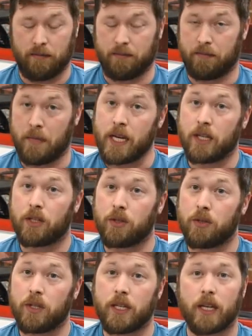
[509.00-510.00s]
me
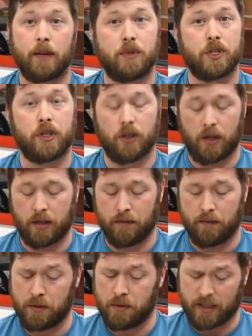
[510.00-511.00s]
included, and I'm sure a lot of
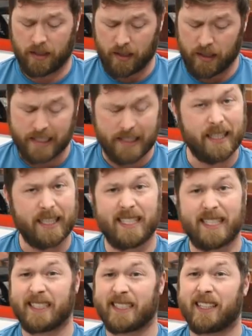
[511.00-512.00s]
the viewers, a lot of these
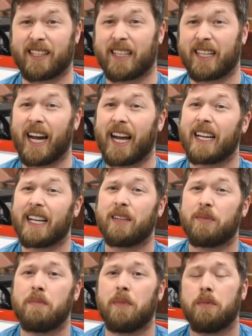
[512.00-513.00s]
things are kind of going to
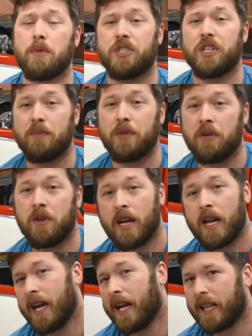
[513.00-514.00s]
be mumbo jumbo,
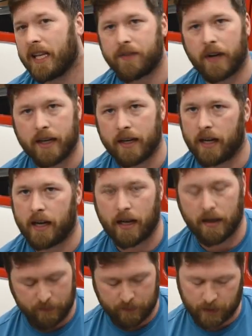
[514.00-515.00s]
and that's
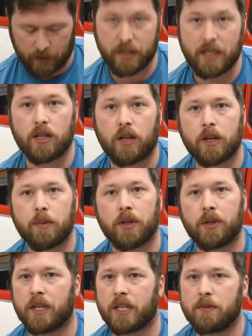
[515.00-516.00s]
fine. You know, this is all going to be
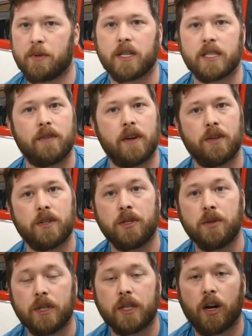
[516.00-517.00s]
a learning experience. I've never
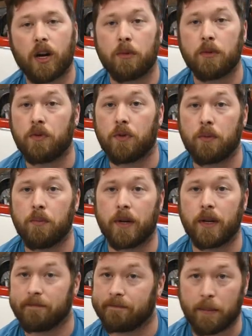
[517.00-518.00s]
tuned a car before,
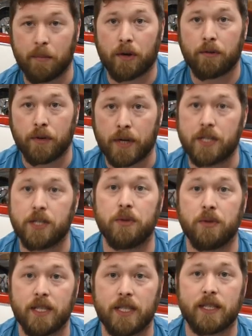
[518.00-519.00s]
but I'm not afraid
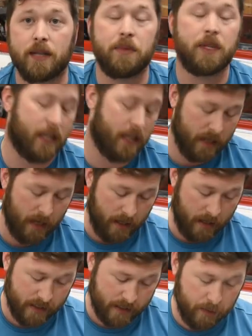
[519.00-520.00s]
to. This is something that,
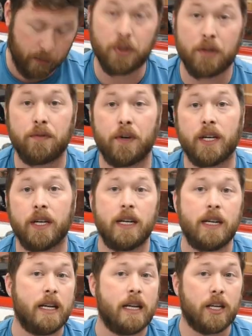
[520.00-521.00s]
it's going to be really fun.
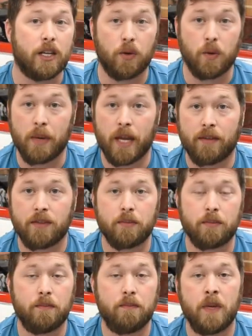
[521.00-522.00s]
You know, we may have
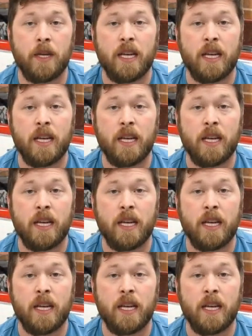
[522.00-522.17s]
some